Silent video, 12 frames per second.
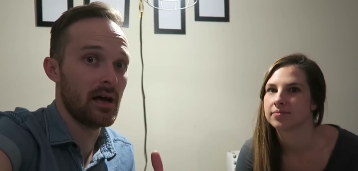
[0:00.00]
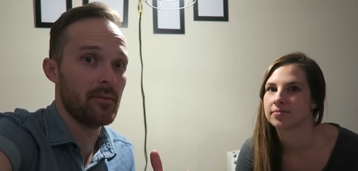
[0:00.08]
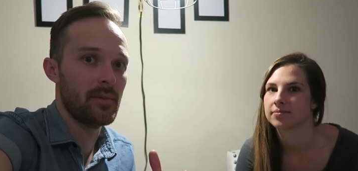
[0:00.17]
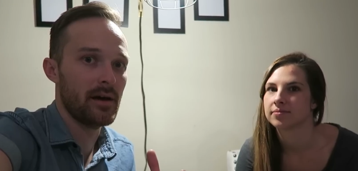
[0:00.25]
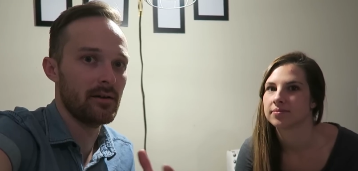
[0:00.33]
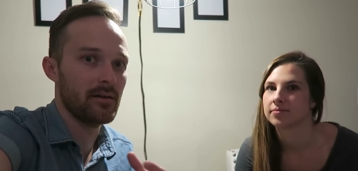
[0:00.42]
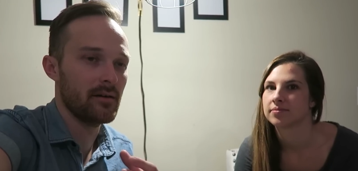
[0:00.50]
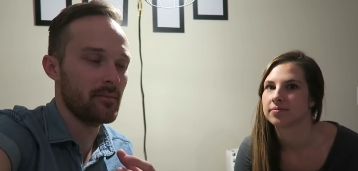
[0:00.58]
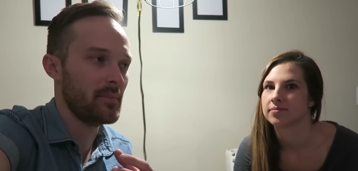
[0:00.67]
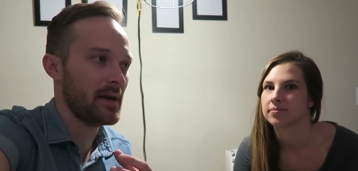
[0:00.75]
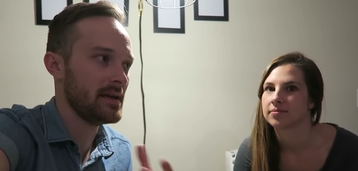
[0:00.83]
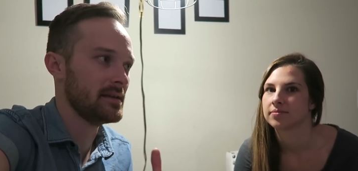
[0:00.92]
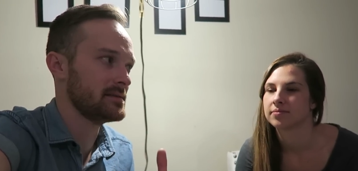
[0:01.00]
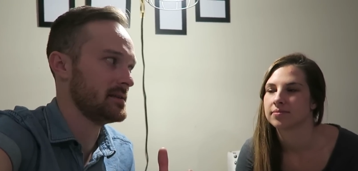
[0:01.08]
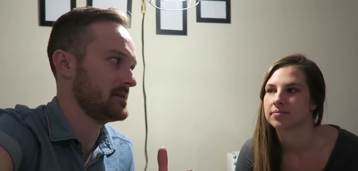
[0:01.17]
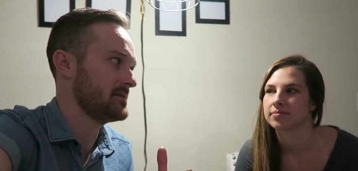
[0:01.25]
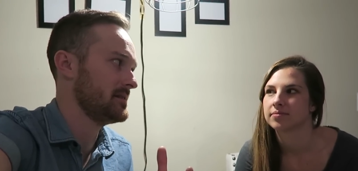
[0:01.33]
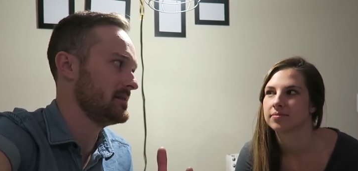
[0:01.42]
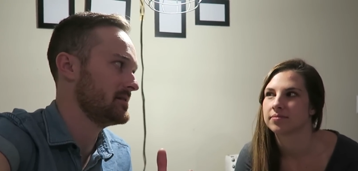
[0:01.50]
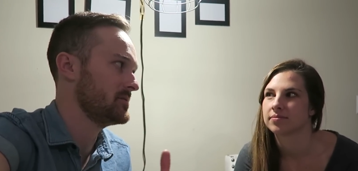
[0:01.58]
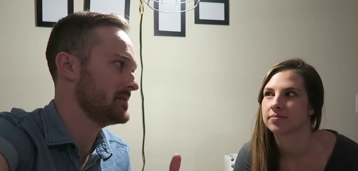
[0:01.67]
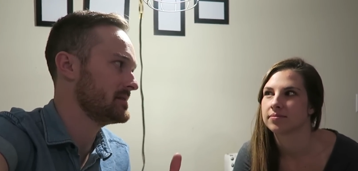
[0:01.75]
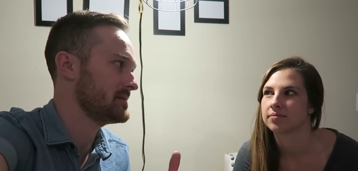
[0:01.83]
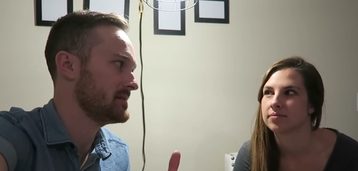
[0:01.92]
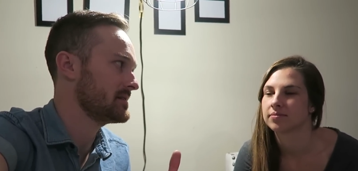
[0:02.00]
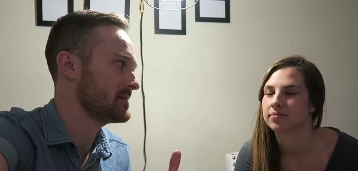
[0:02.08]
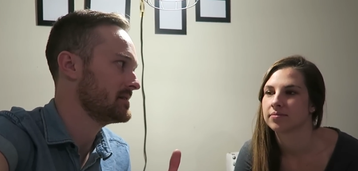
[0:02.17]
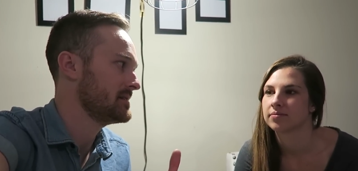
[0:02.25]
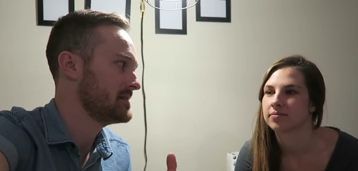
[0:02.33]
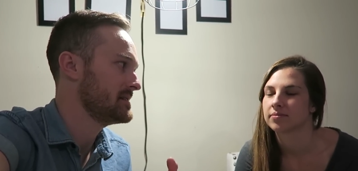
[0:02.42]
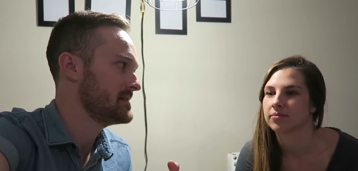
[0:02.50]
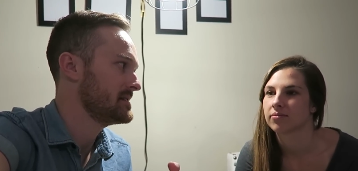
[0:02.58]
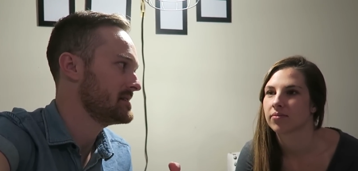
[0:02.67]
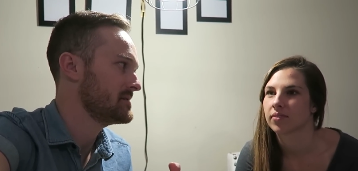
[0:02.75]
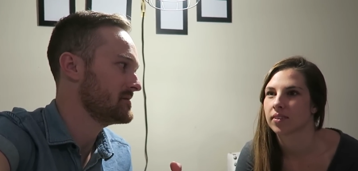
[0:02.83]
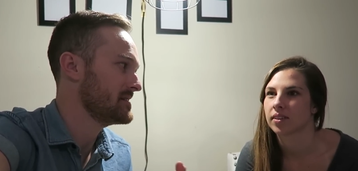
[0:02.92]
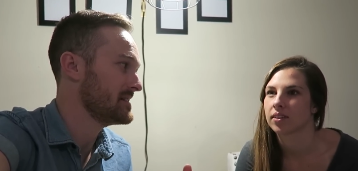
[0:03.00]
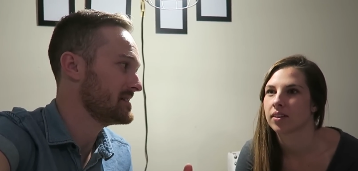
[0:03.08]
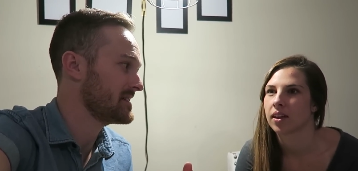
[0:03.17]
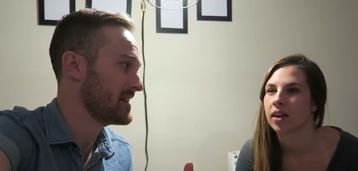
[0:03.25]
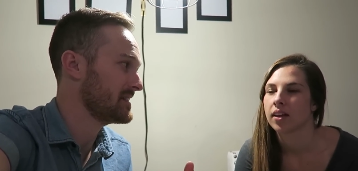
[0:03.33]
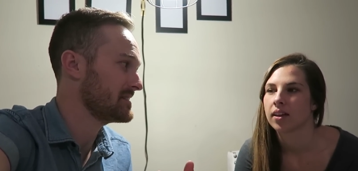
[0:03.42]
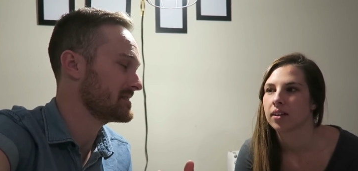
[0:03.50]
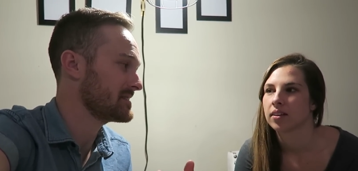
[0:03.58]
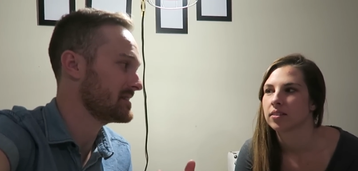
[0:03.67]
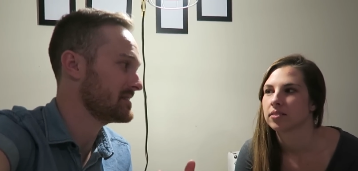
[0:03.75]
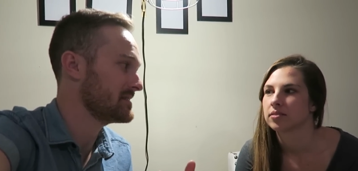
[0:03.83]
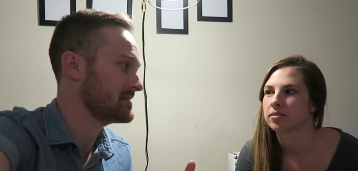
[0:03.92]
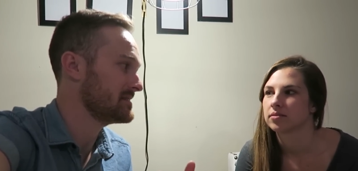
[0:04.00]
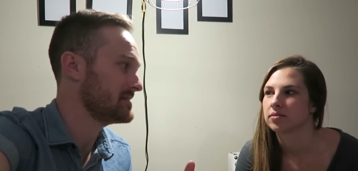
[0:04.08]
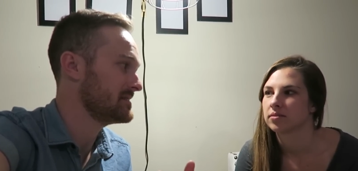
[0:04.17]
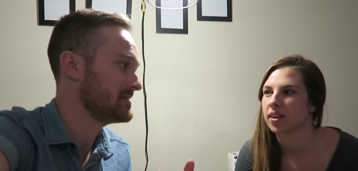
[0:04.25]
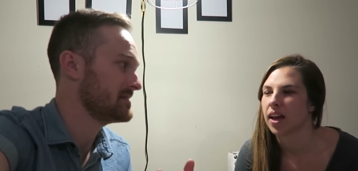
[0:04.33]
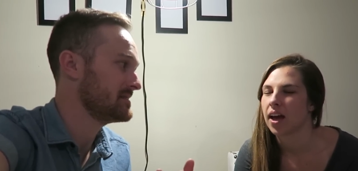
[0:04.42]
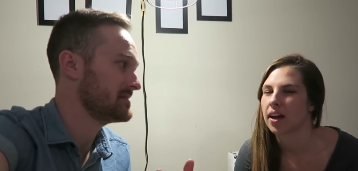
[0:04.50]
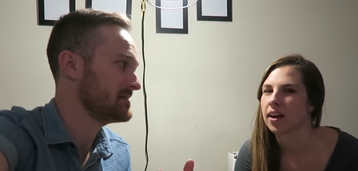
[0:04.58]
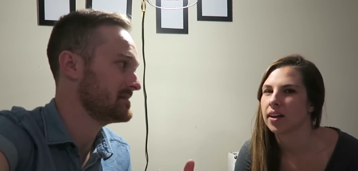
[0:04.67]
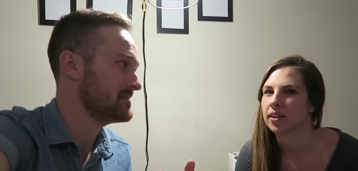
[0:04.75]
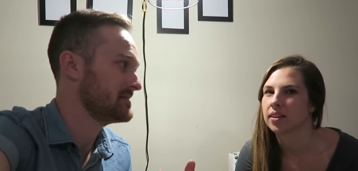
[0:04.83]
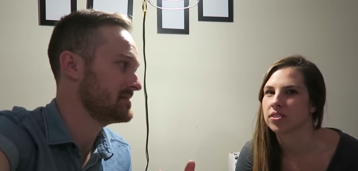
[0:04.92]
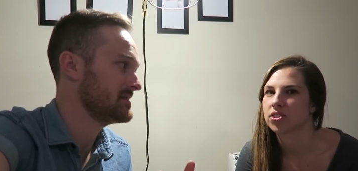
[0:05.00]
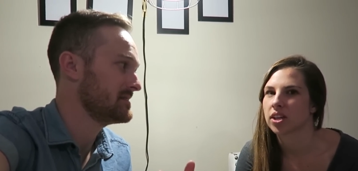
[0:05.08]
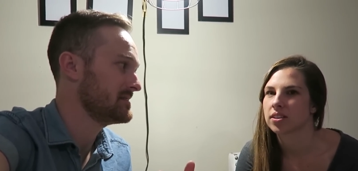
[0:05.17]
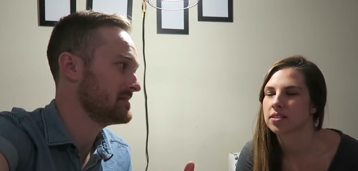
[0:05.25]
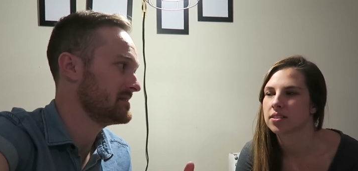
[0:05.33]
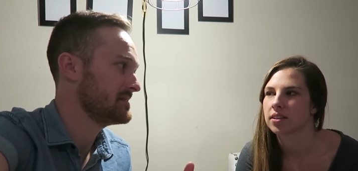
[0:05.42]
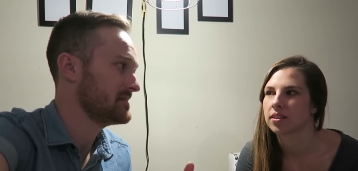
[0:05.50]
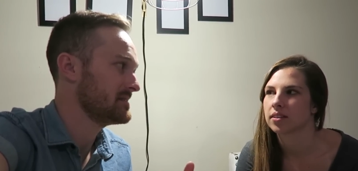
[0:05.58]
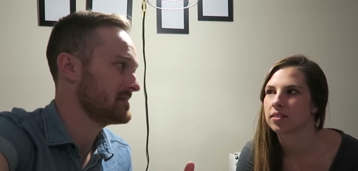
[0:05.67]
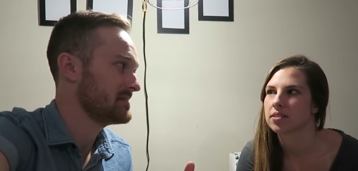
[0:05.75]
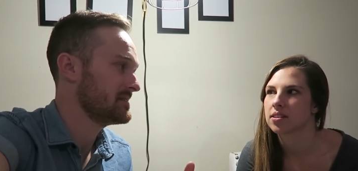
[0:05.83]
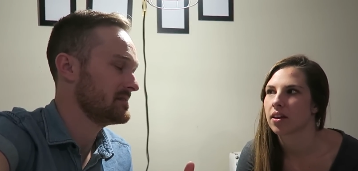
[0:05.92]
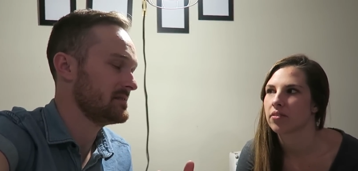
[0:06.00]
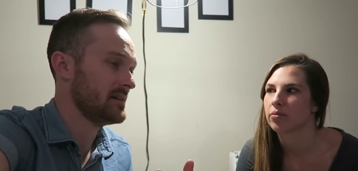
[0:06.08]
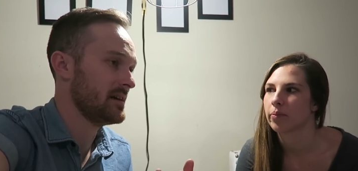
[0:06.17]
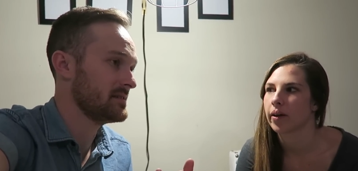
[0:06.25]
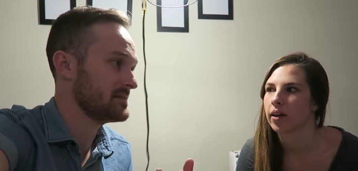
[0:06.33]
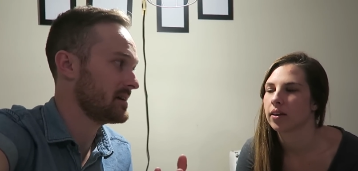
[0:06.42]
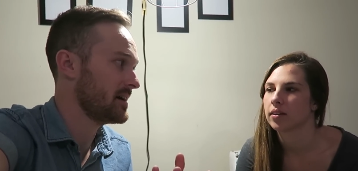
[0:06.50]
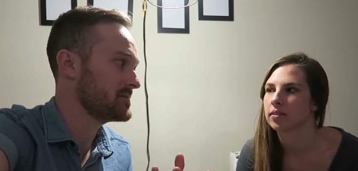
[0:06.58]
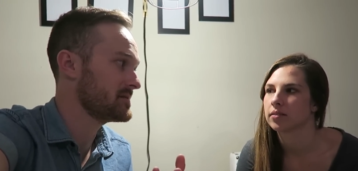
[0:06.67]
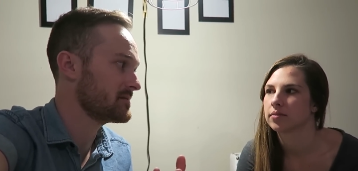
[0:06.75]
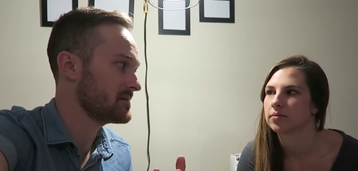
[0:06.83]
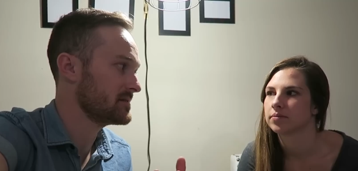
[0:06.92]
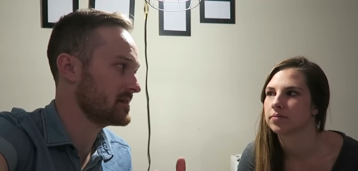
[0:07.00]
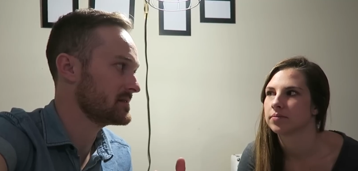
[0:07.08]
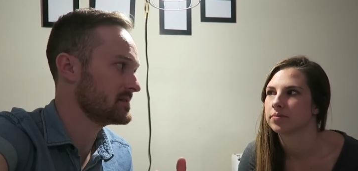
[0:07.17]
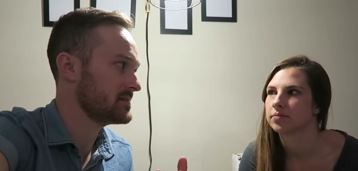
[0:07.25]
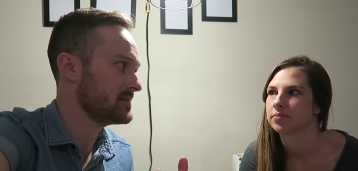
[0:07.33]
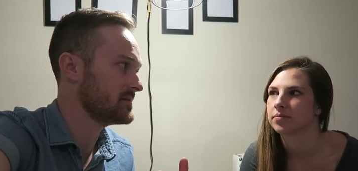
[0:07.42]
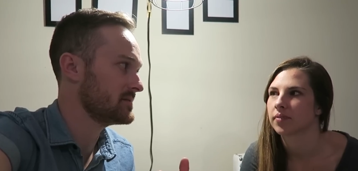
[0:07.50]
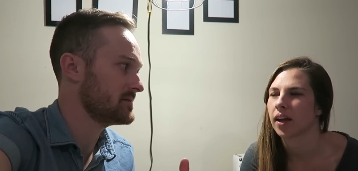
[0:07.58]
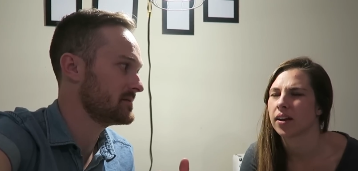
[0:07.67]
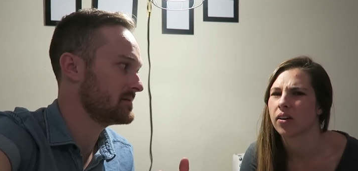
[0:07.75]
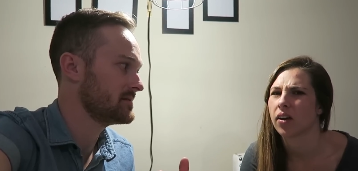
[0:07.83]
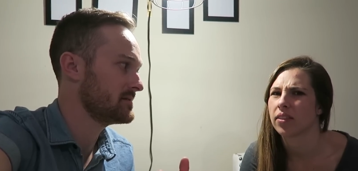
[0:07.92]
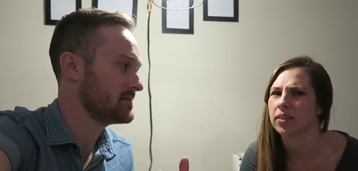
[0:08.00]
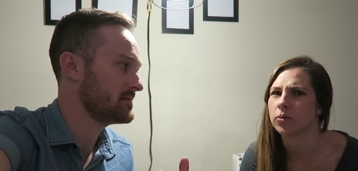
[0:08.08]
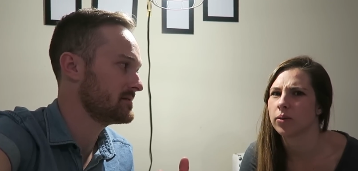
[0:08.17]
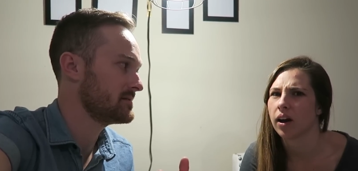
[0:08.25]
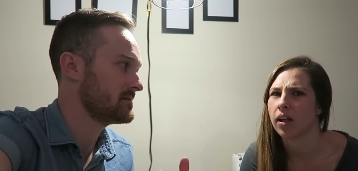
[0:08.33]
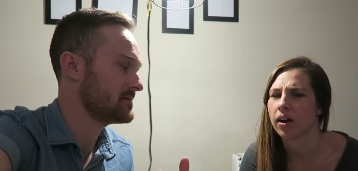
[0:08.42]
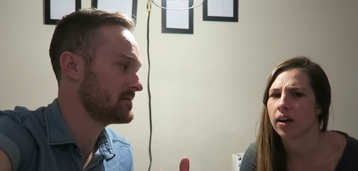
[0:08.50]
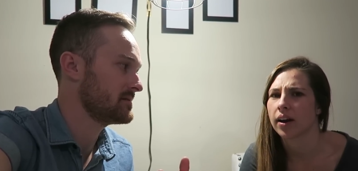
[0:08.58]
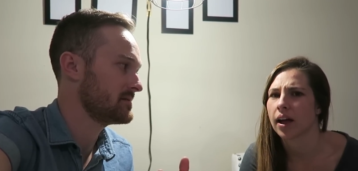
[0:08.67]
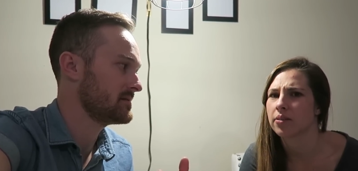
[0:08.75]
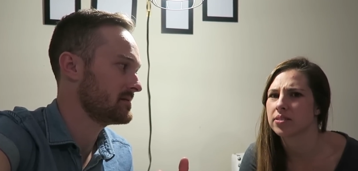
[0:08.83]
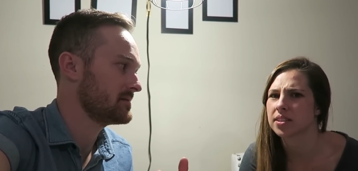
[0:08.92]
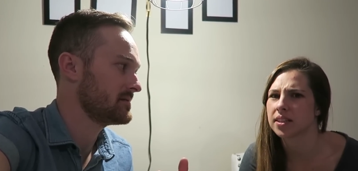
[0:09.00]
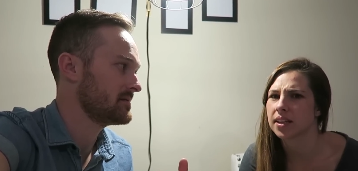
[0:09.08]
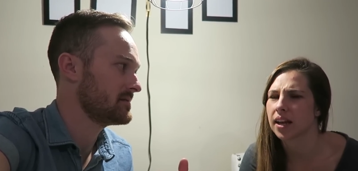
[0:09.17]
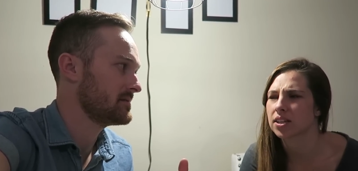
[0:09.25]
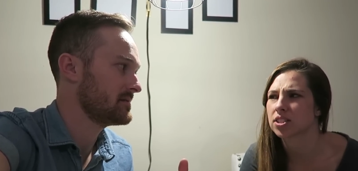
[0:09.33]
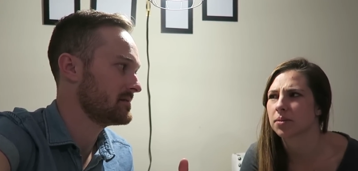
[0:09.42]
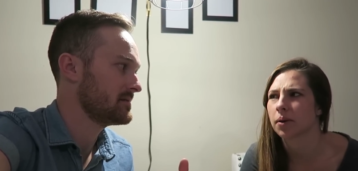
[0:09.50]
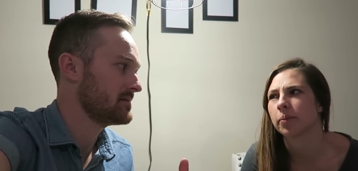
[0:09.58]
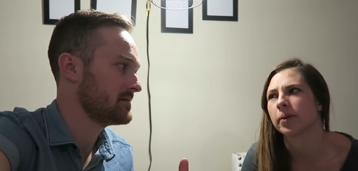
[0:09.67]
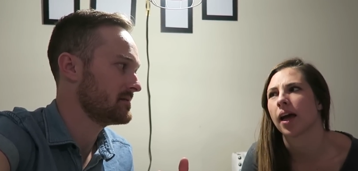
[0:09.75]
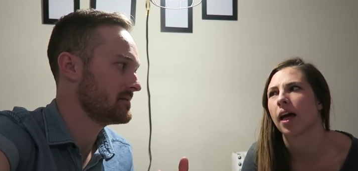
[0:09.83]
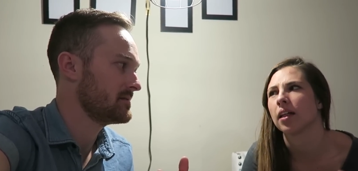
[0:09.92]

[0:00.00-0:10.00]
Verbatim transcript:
Speaker 1: a lot better. Peyton is actually a little bit sick right? Kind of just getting.
Speaker 2: Yeah, kind of congested and stuff. Yeah,
Speaker 1: I'm still congested too.
Speaker 2: I know. I think we all are. And I was thinking actually it might be